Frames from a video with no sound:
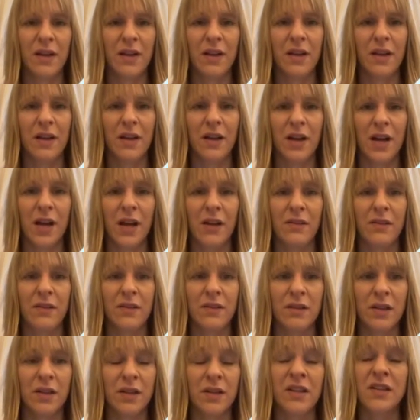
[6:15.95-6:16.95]
Uh, and
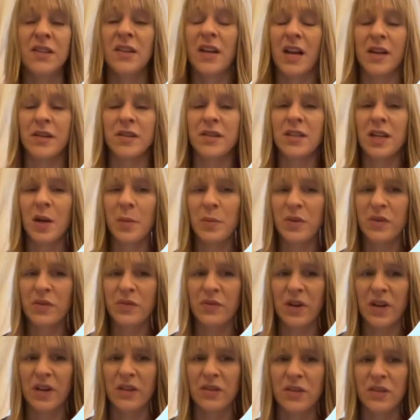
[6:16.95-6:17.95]
this has some
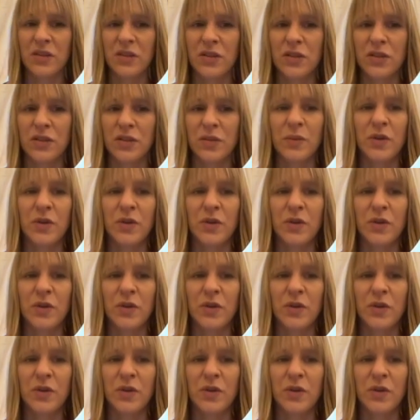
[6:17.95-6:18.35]
advantages,